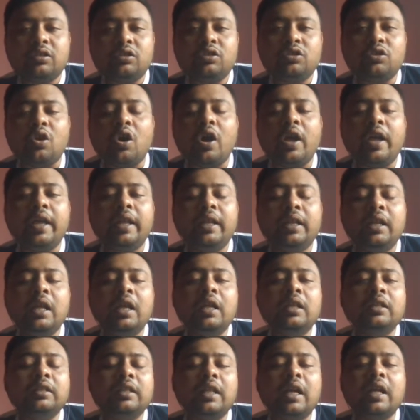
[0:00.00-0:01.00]
Join
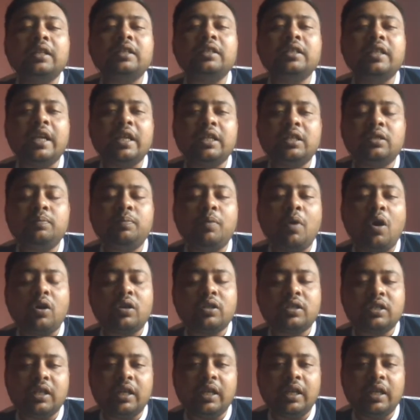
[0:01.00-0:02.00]
the Chess
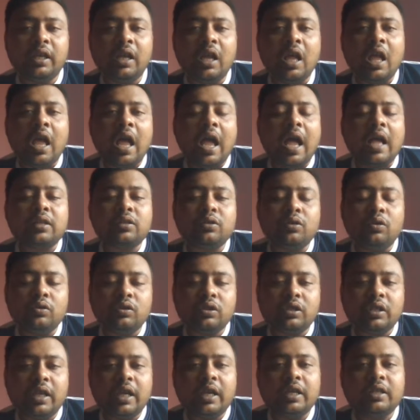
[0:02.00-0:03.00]
Boxing
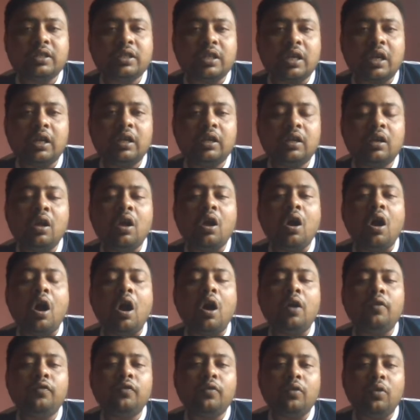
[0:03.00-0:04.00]
Association
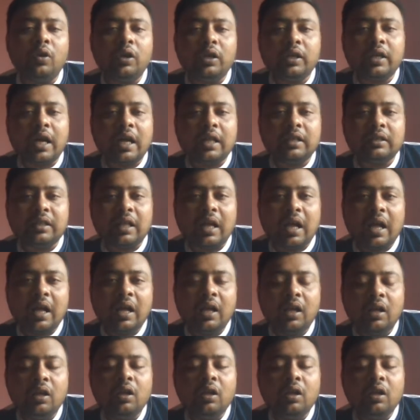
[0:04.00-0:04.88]
of Kolkata.